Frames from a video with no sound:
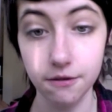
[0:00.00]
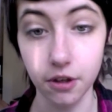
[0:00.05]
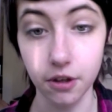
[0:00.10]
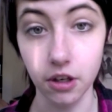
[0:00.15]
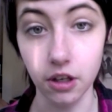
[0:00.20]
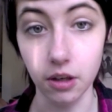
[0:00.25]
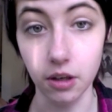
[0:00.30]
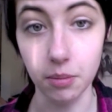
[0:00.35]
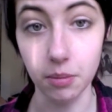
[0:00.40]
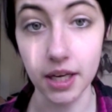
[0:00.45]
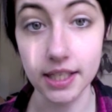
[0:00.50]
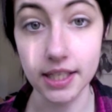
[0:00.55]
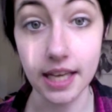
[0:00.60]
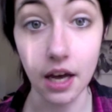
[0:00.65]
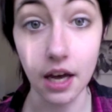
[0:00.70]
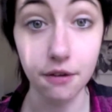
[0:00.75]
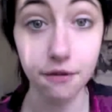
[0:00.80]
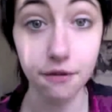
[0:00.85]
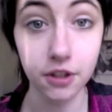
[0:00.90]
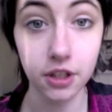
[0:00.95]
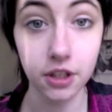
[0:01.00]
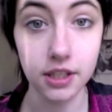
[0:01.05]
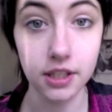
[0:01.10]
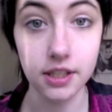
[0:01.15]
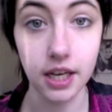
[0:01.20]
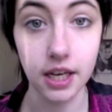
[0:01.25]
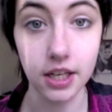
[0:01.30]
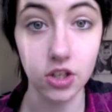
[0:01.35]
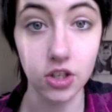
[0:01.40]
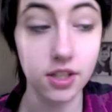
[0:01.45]
for myself
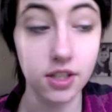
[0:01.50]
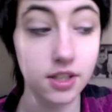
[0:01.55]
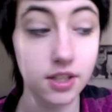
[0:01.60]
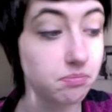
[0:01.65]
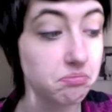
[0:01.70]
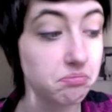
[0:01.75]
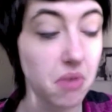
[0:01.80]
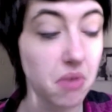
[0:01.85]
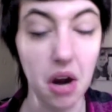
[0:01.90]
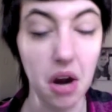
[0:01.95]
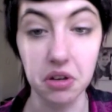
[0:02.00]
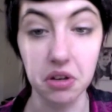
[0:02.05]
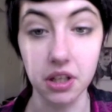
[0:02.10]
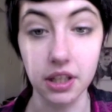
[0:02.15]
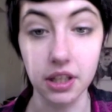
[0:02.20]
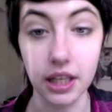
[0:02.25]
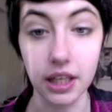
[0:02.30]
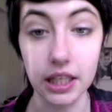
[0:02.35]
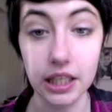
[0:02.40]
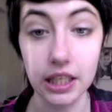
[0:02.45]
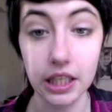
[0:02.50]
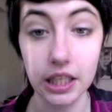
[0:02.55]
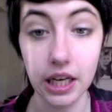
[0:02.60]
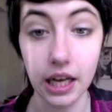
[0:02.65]
because I really like it.